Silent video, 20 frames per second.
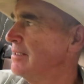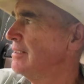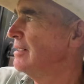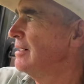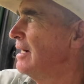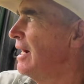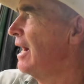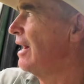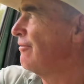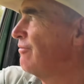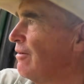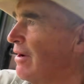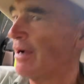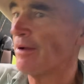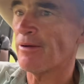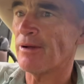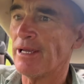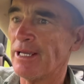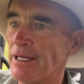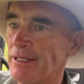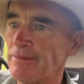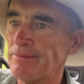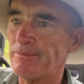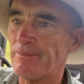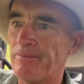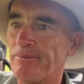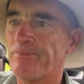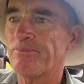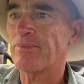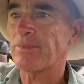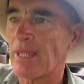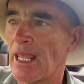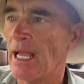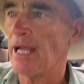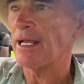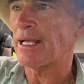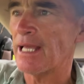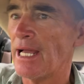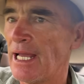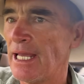halfway around,
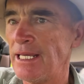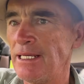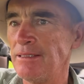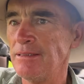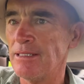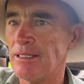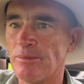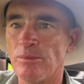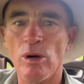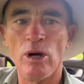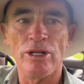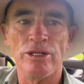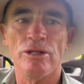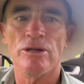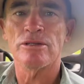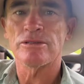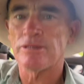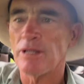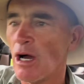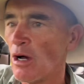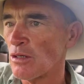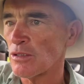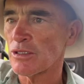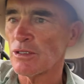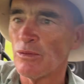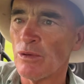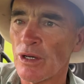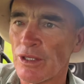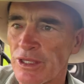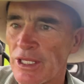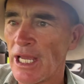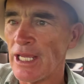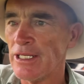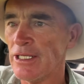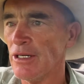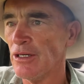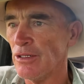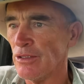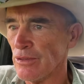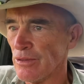okay, it might not alter what they
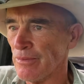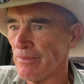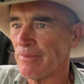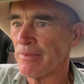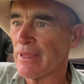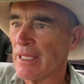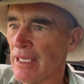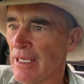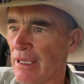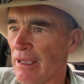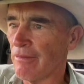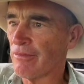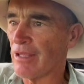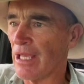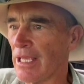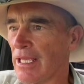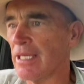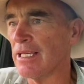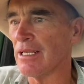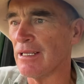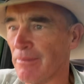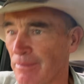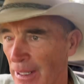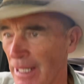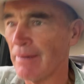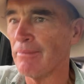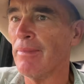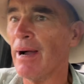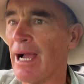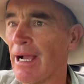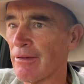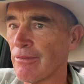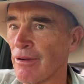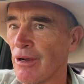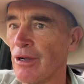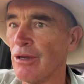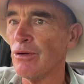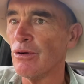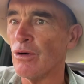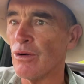do. If they kill a big
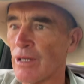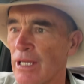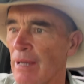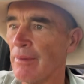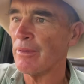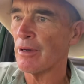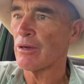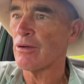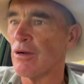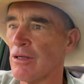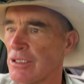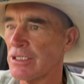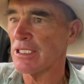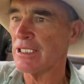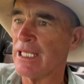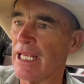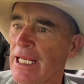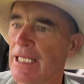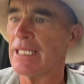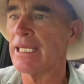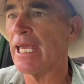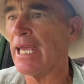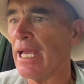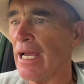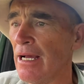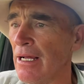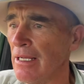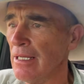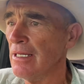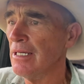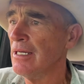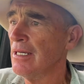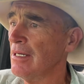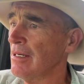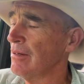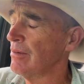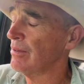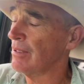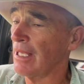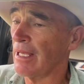buckaroo or come across a dead cow,
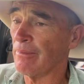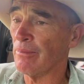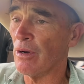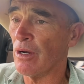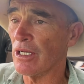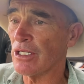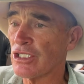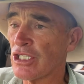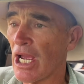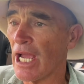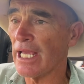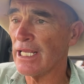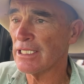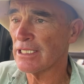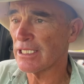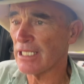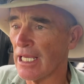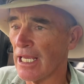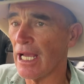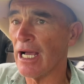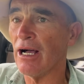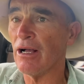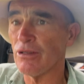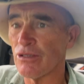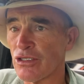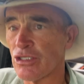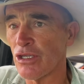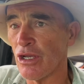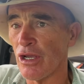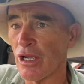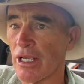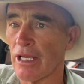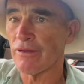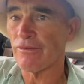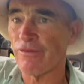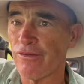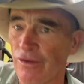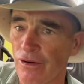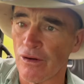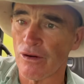well, that might change their whole circuit
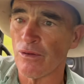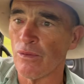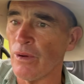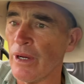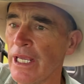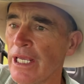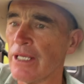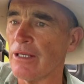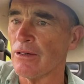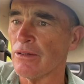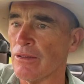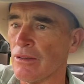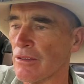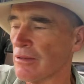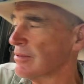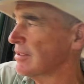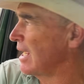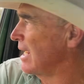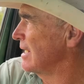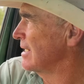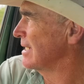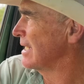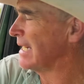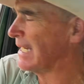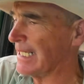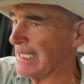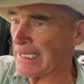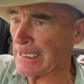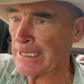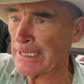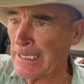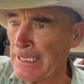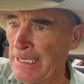for a week or 10 days.